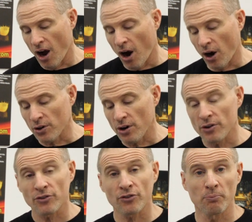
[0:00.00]
our
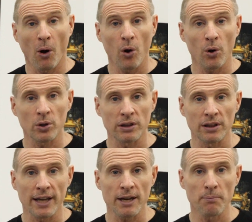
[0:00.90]
small
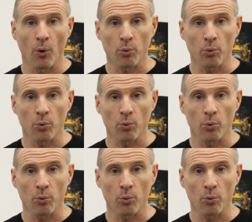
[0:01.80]
label